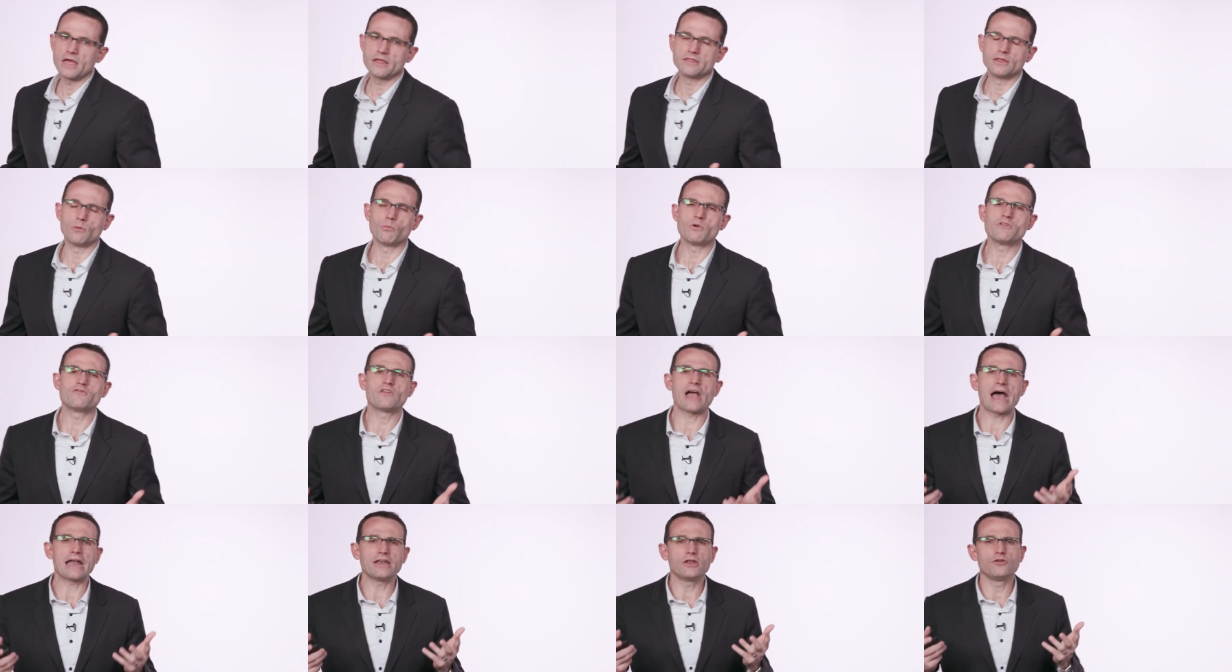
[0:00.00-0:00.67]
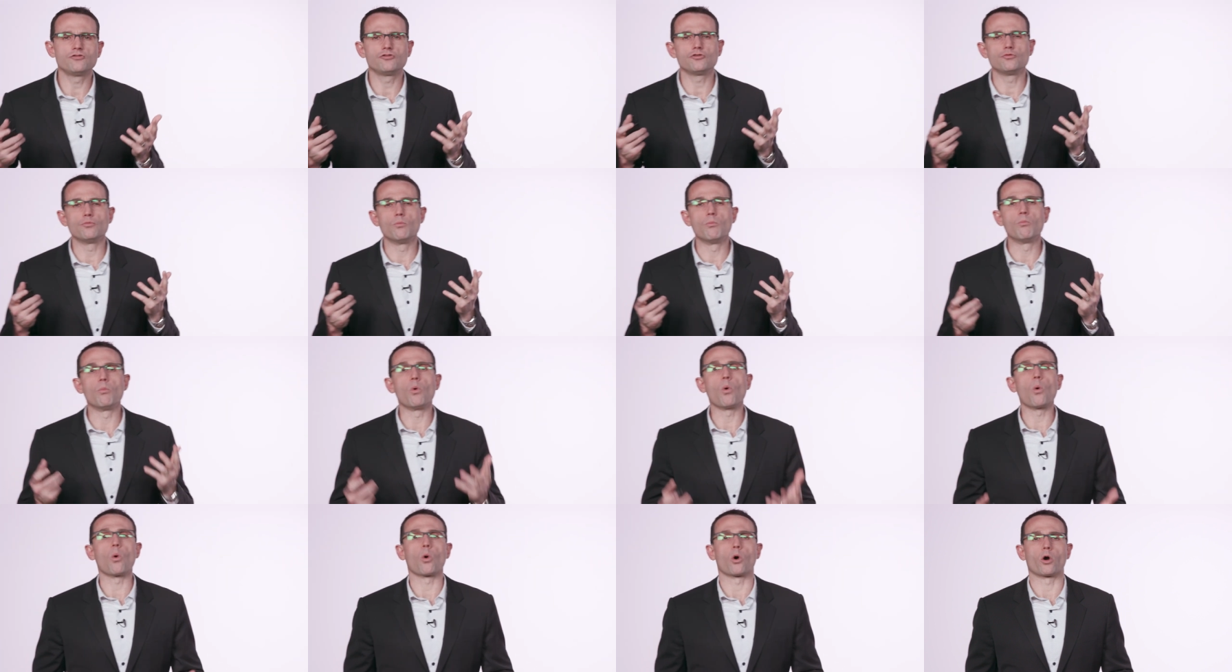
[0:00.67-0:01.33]
then we've got to do
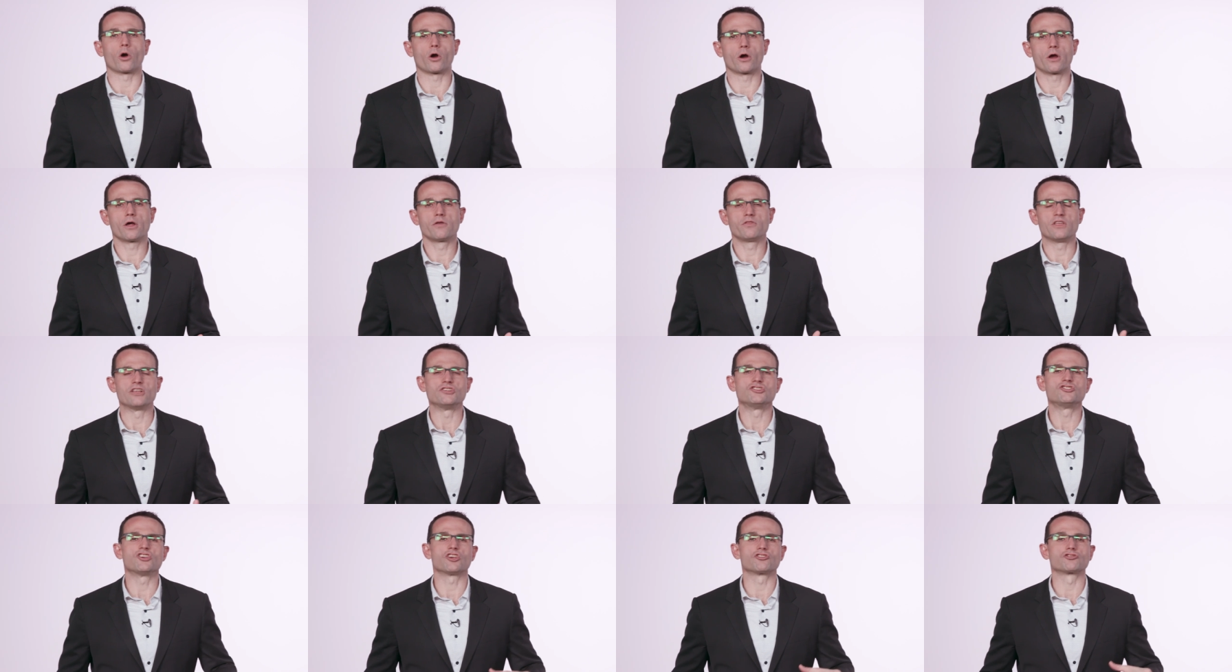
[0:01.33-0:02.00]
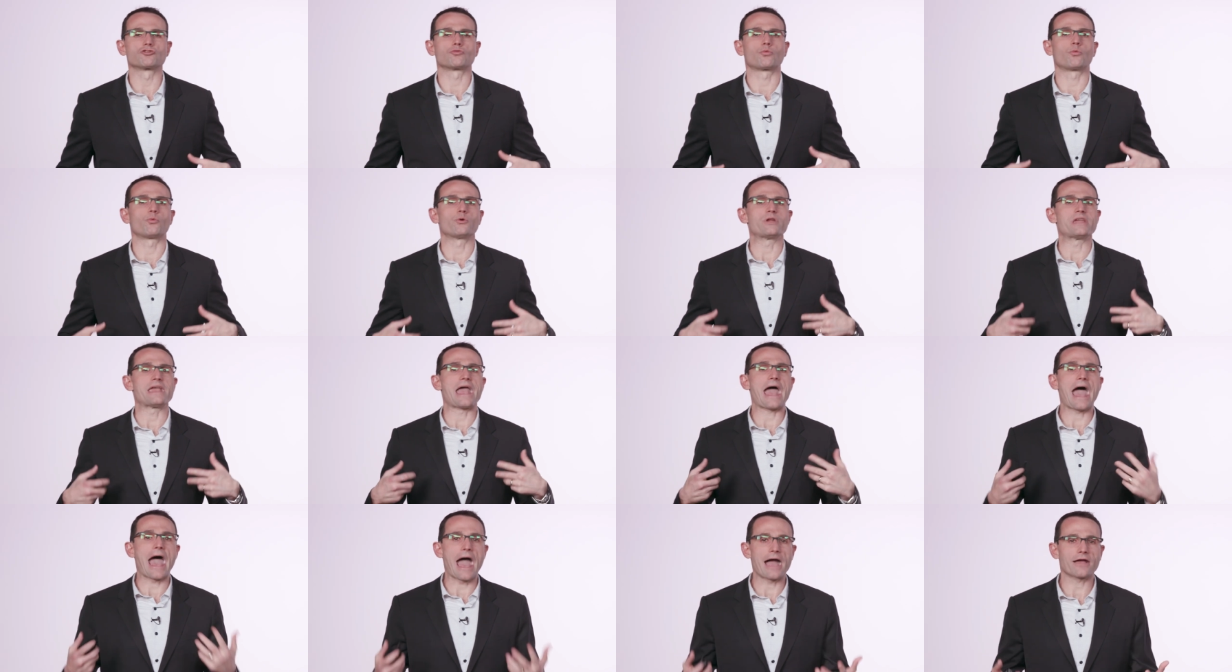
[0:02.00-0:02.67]
more than just
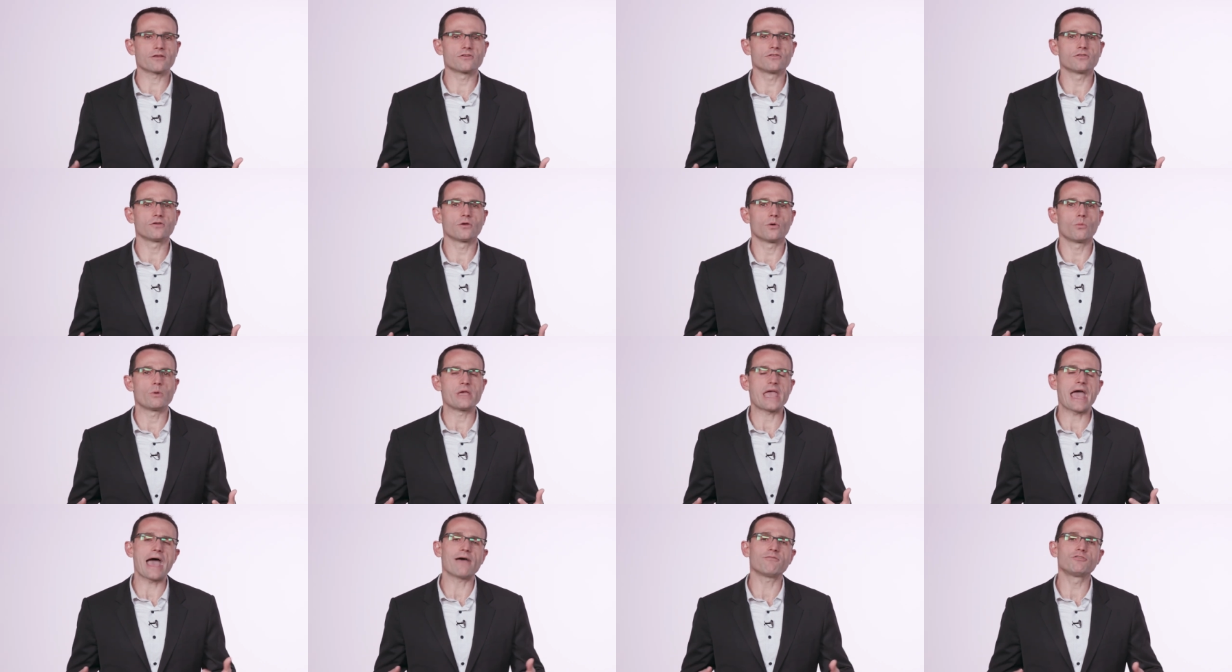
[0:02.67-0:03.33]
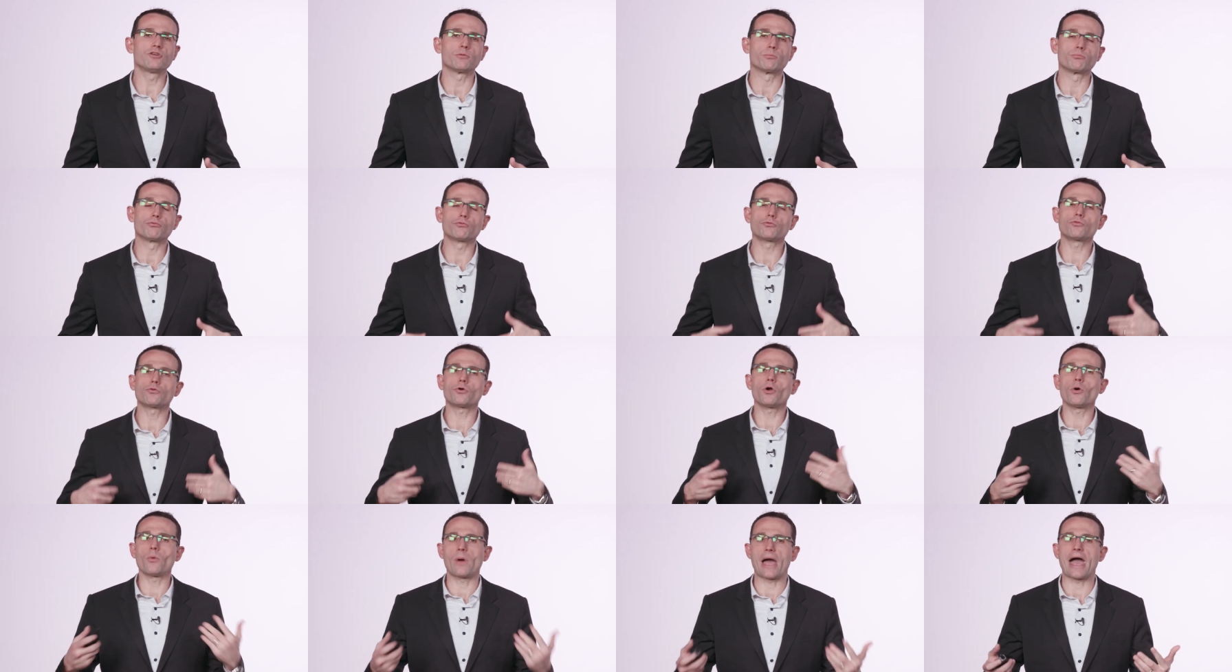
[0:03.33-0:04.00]
react. We have to
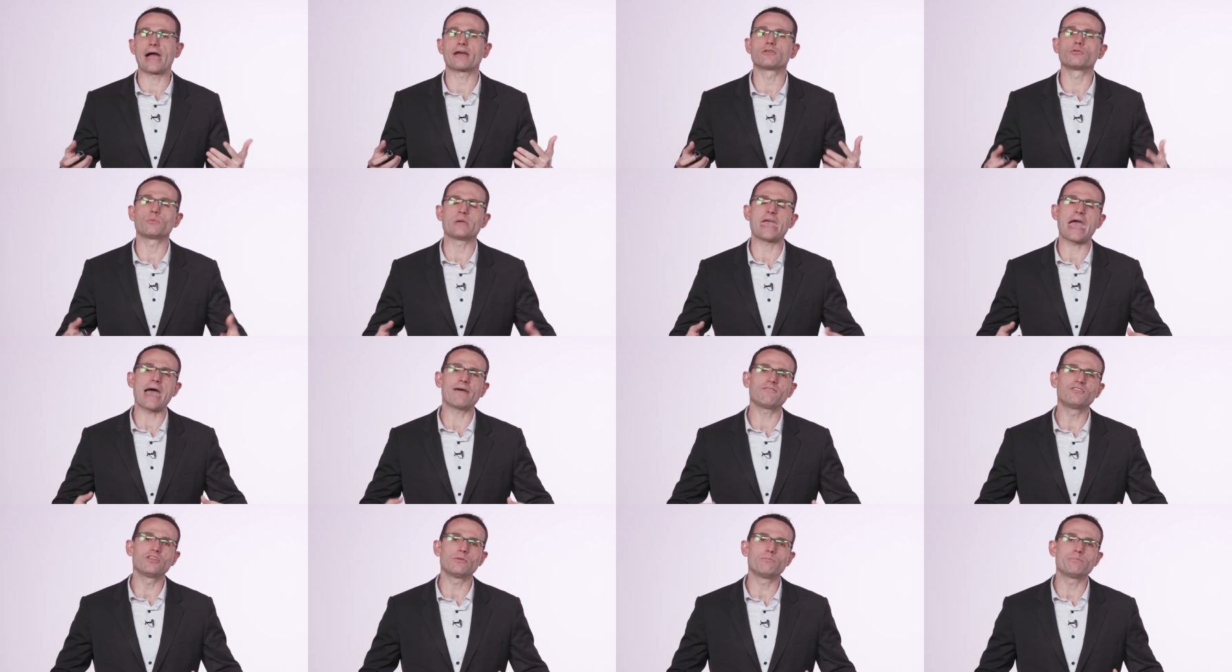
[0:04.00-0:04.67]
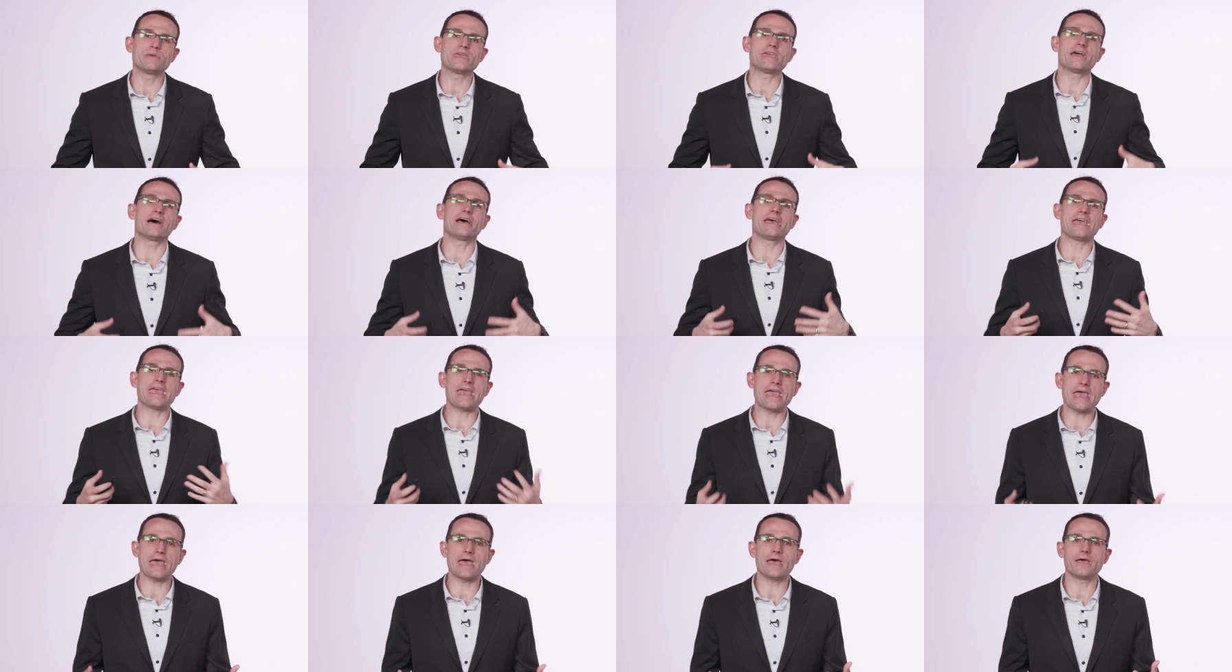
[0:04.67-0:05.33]
proact. We have to be
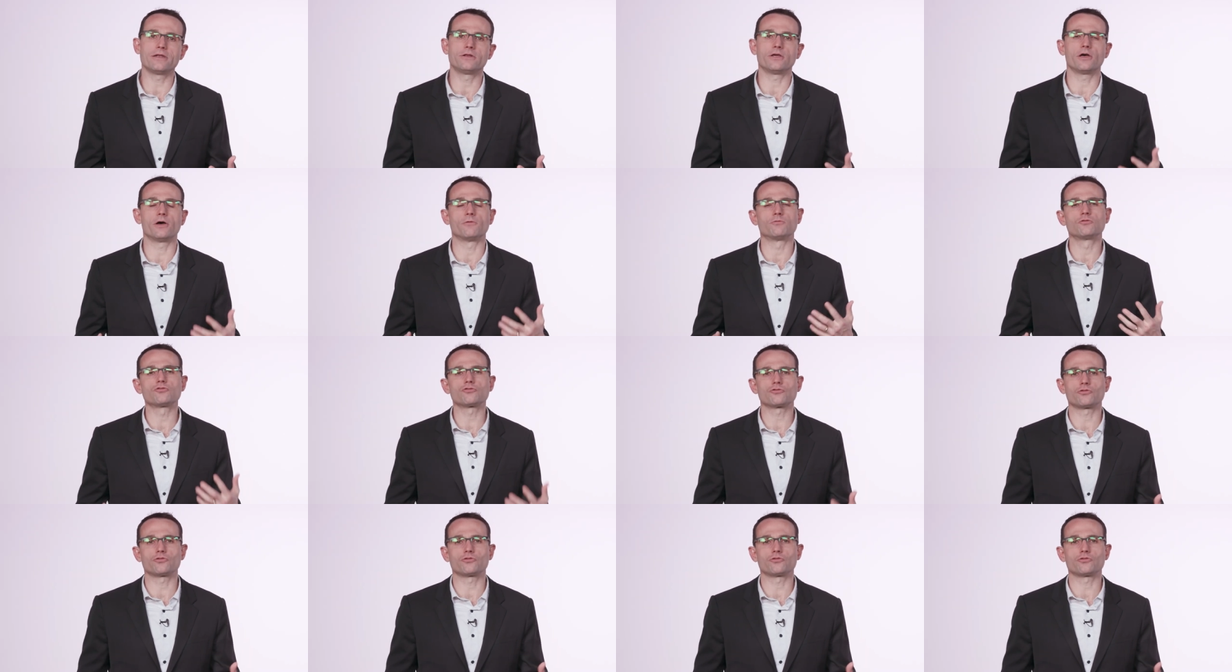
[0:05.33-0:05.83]
ahead of